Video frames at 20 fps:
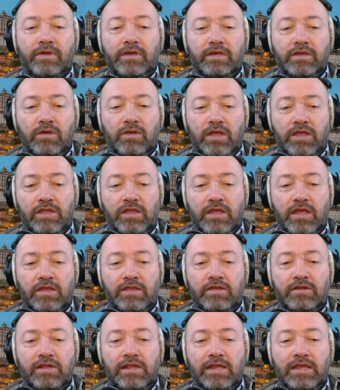
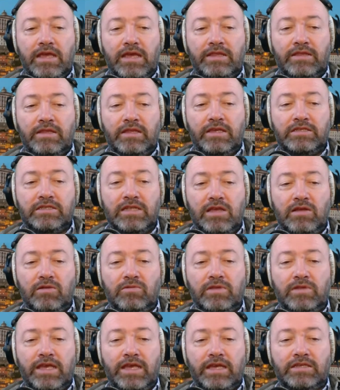in this
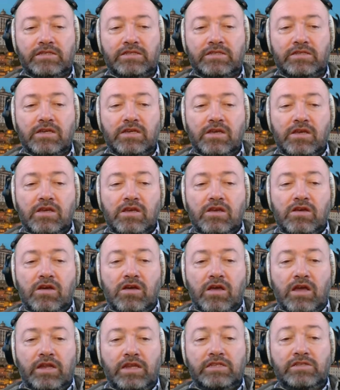little list,
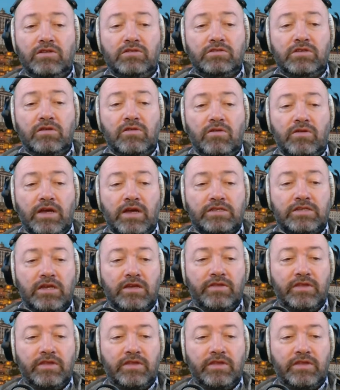and it's not too long actually.